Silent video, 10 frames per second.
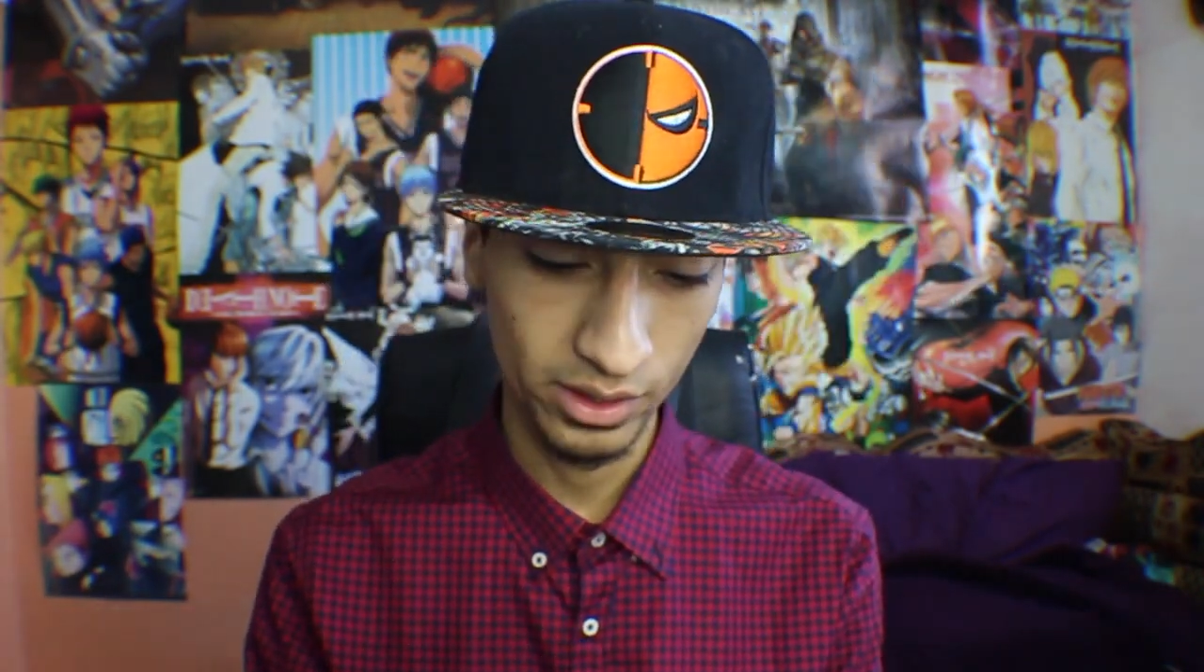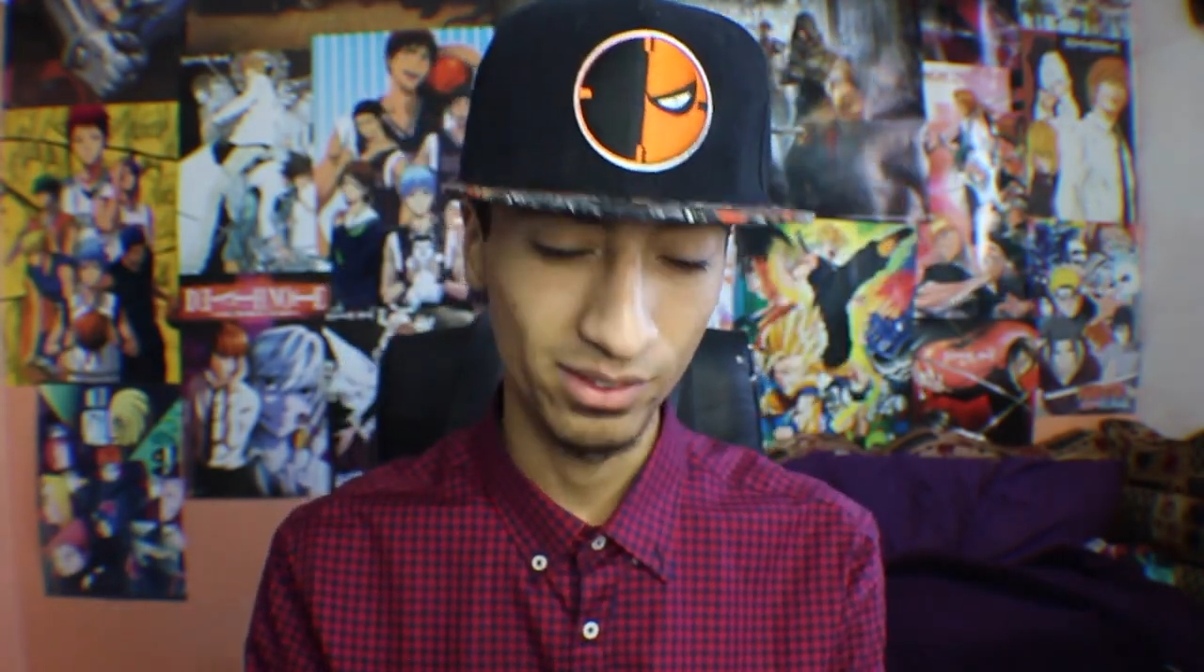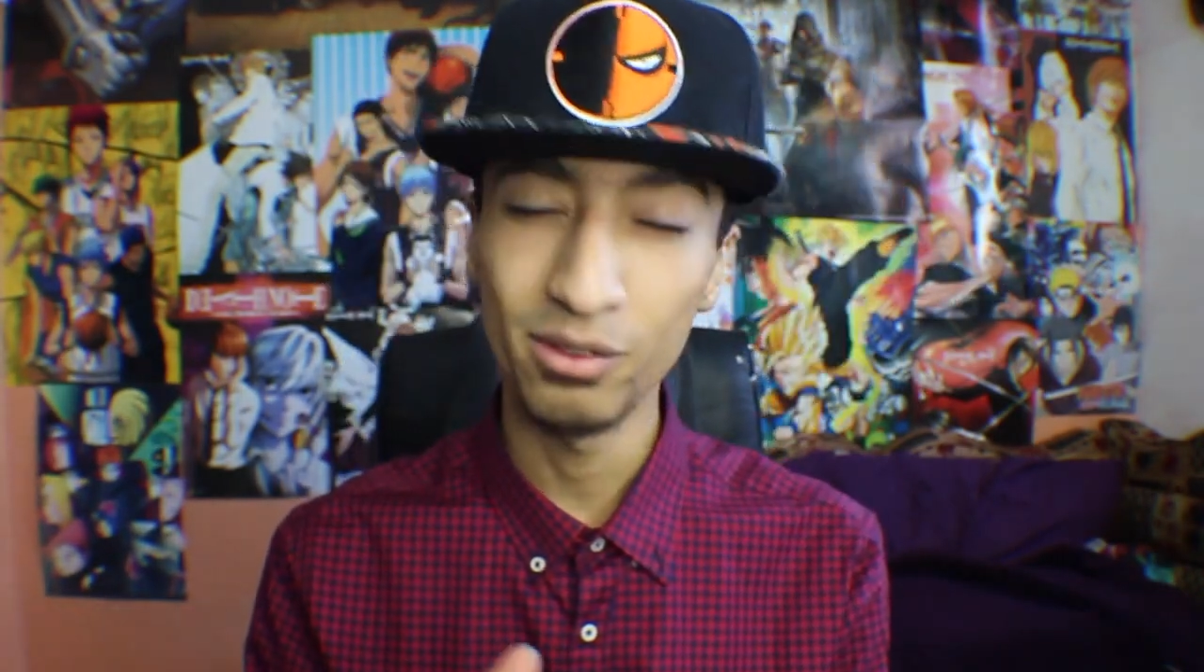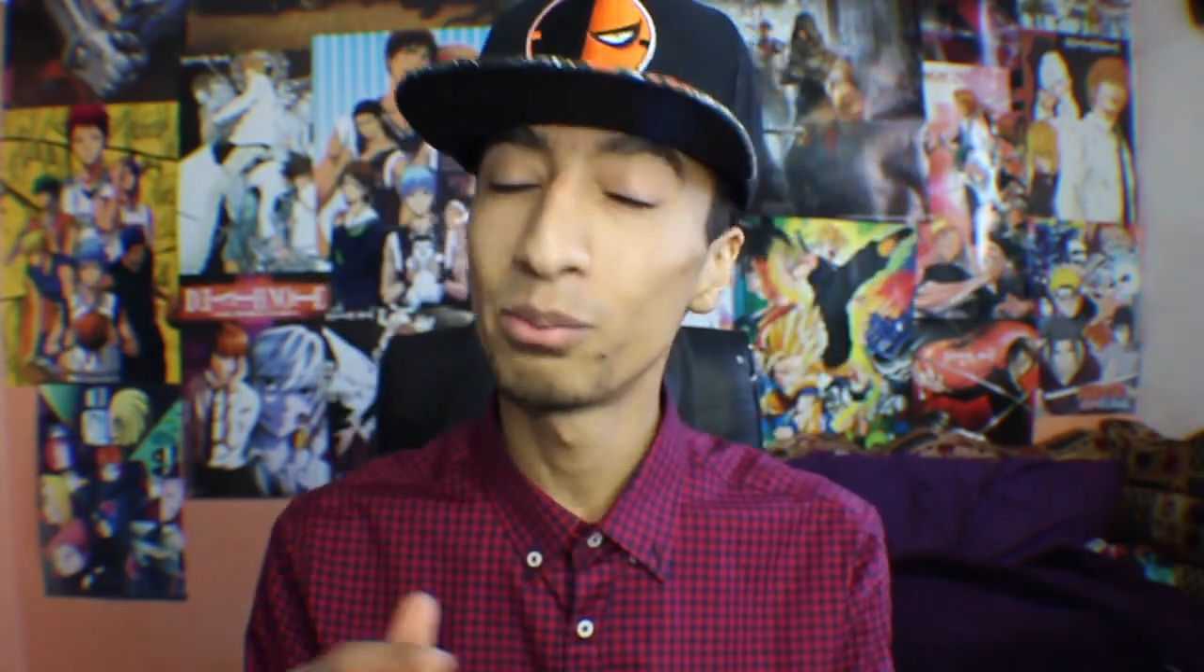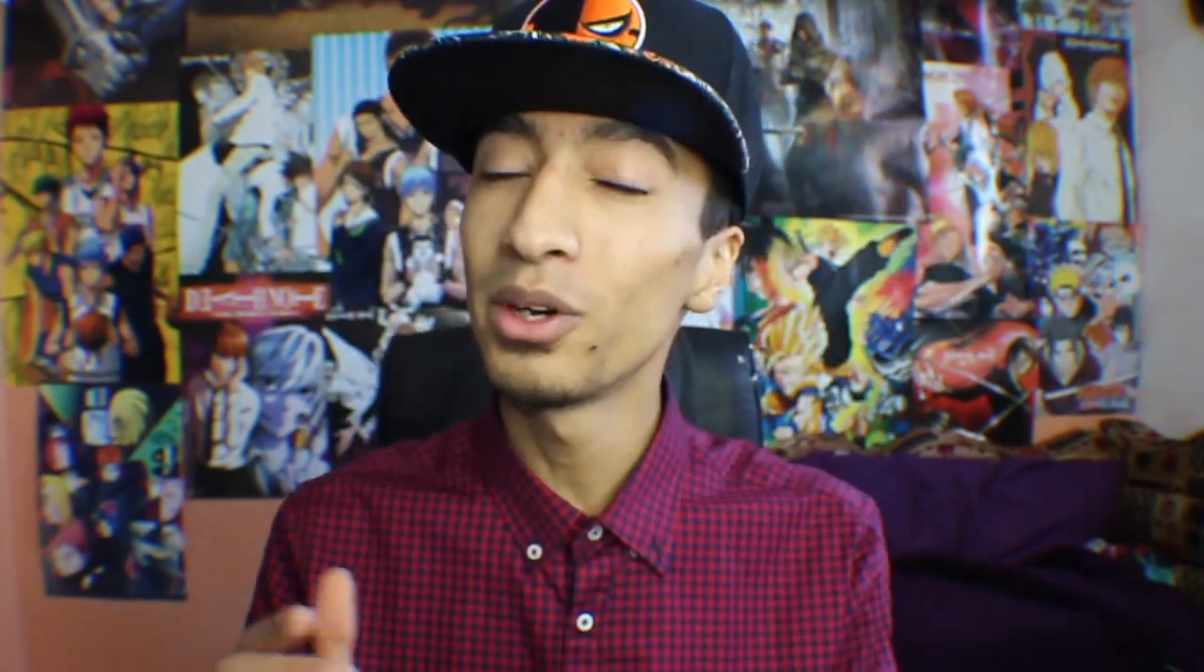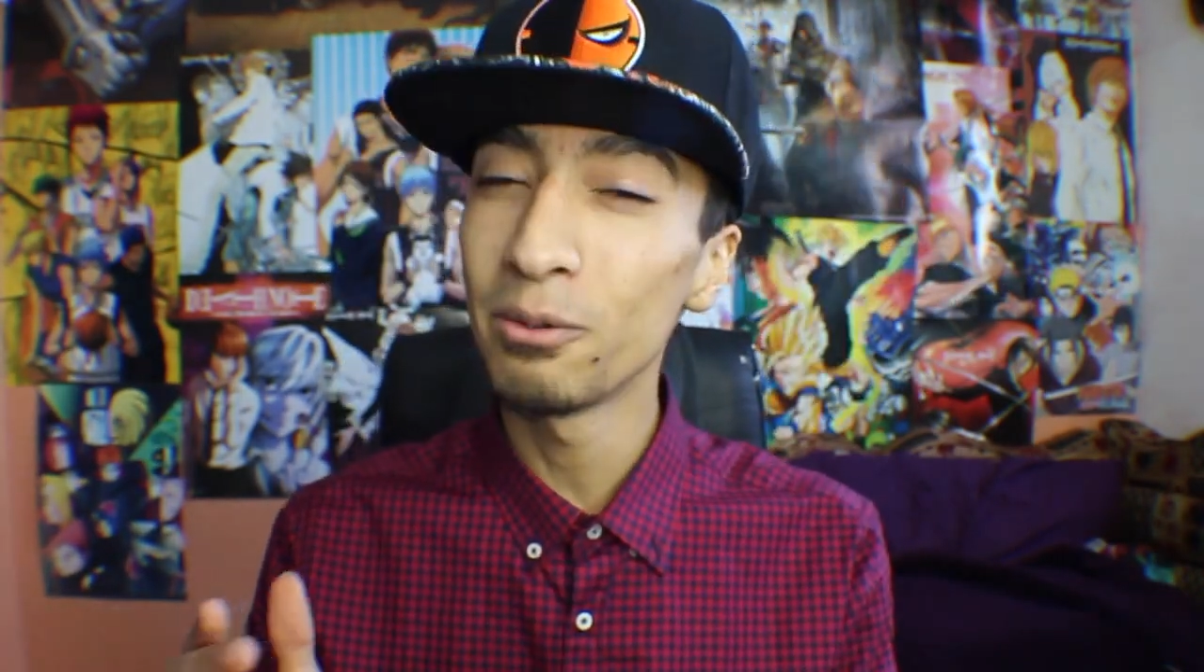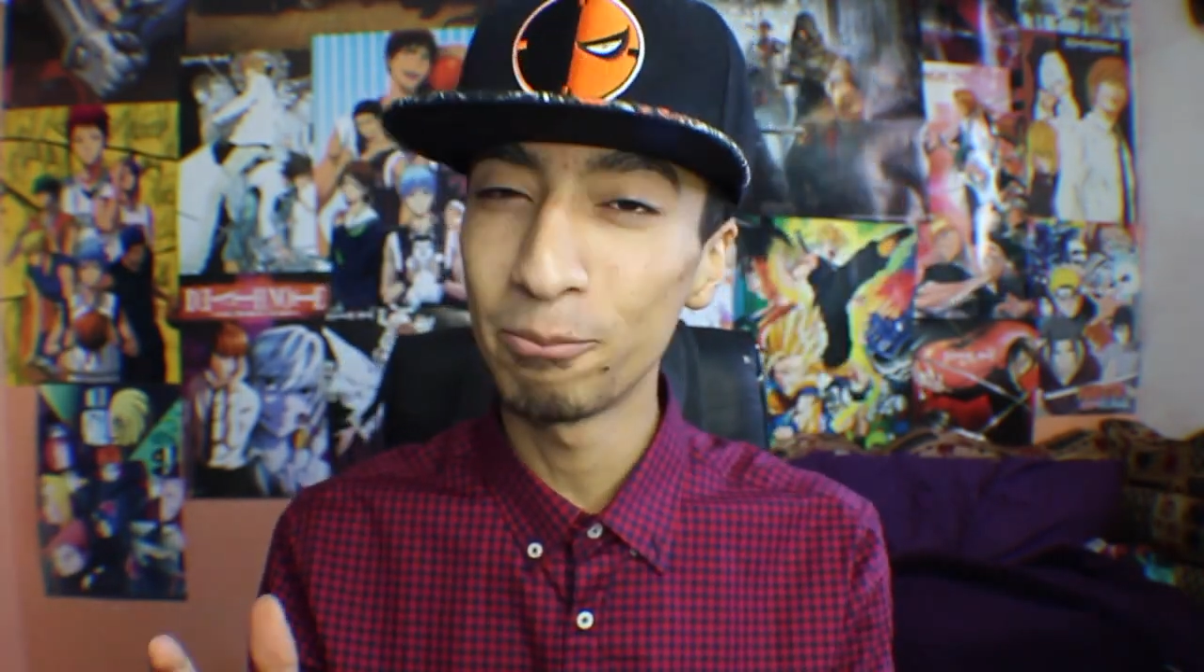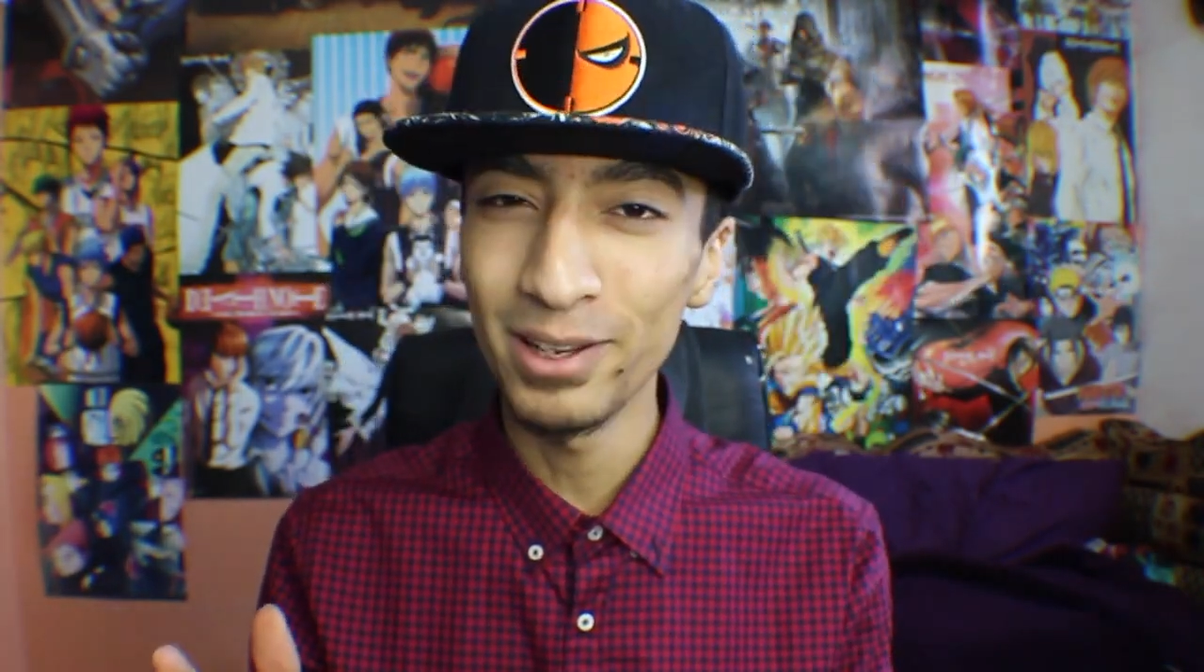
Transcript: this is pretty